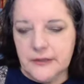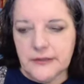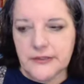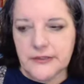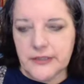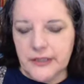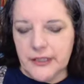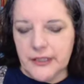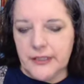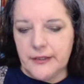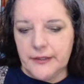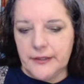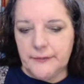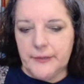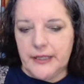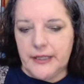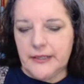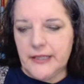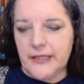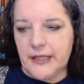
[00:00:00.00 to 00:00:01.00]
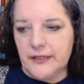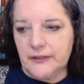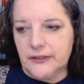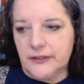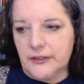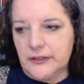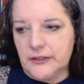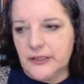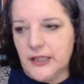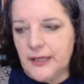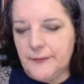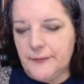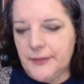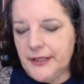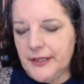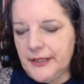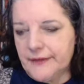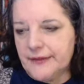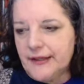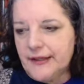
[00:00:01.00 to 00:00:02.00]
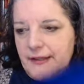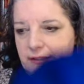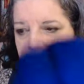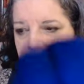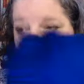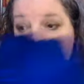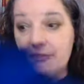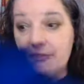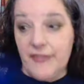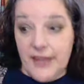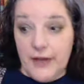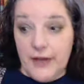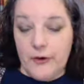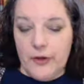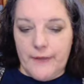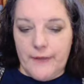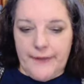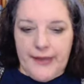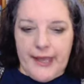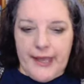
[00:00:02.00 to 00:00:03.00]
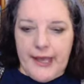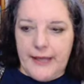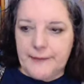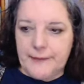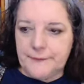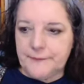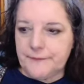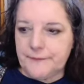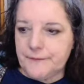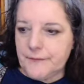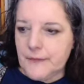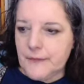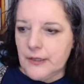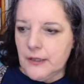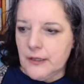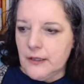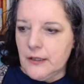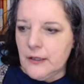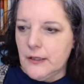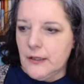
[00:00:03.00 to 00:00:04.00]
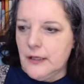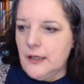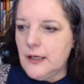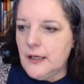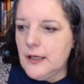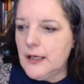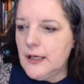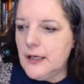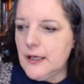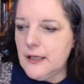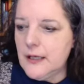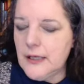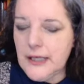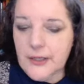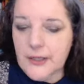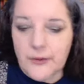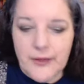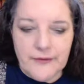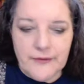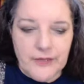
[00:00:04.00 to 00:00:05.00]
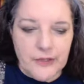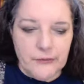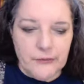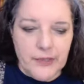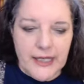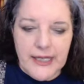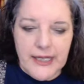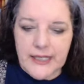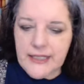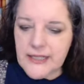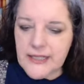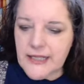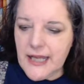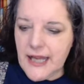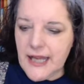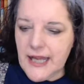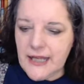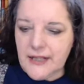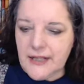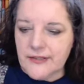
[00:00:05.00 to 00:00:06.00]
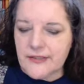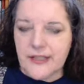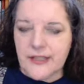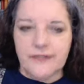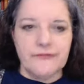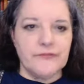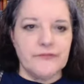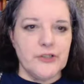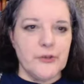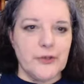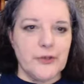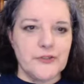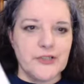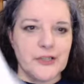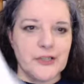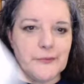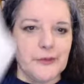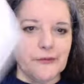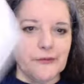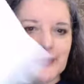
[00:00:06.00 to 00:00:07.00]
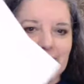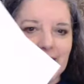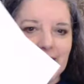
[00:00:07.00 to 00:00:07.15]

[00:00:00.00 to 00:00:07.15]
it may take a little time to get there on that. I don't have any reading today because I knew I was going to be reading a